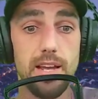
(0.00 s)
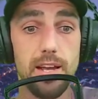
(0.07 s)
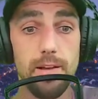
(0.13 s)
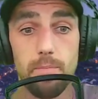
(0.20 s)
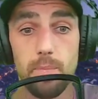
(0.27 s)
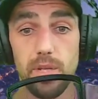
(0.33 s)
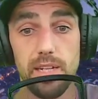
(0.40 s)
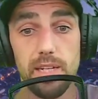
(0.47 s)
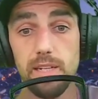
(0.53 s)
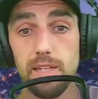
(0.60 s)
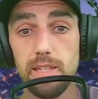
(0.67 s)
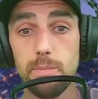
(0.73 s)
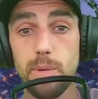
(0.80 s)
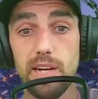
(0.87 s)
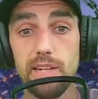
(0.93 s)
again like
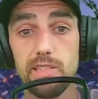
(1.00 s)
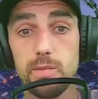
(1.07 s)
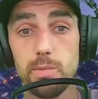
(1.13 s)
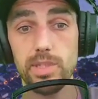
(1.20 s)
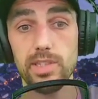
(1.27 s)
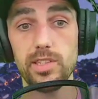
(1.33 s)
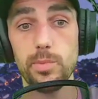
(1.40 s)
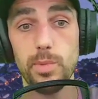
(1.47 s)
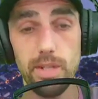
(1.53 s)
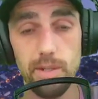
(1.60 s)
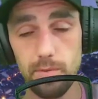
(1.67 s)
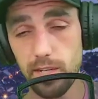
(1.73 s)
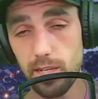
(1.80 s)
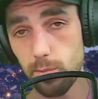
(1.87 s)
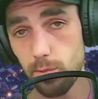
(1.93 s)
possibly small
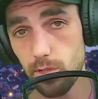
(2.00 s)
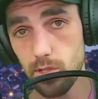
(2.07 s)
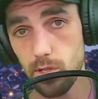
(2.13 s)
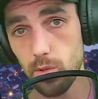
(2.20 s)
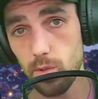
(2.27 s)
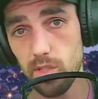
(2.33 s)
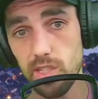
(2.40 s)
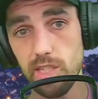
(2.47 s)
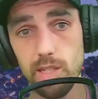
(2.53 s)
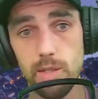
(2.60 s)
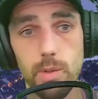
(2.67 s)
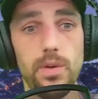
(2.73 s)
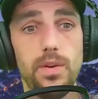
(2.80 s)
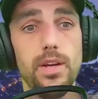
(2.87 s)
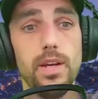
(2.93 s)
farmers losing out